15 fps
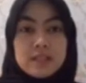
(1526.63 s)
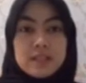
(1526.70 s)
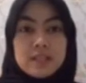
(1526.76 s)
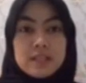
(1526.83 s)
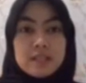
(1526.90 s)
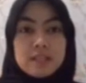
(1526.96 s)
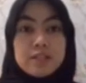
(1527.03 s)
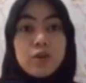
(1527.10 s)

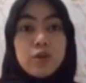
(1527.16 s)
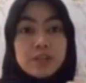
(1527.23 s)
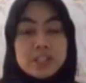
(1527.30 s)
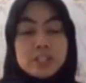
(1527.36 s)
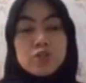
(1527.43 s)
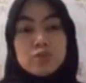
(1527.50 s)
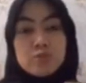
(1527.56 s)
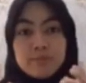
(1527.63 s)
in order
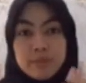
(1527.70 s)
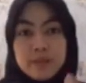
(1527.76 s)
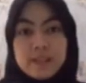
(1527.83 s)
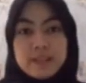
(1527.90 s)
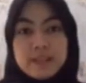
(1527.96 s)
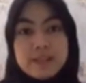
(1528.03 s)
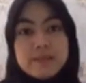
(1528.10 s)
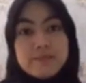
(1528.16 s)
to
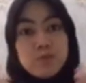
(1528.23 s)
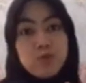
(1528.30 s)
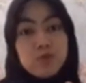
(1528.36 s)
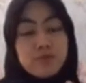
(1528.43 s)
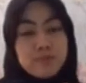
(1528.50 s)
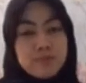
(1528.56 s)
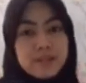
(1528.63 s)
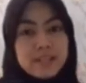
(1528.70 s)
make the
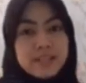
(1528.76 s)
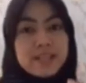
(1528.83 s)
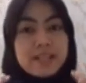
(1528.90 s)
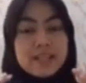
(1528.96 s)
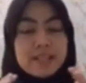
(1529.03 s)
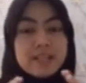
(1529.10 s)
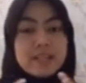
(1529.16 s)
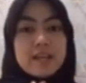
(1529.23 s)
improvement
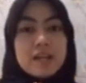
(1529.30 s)
in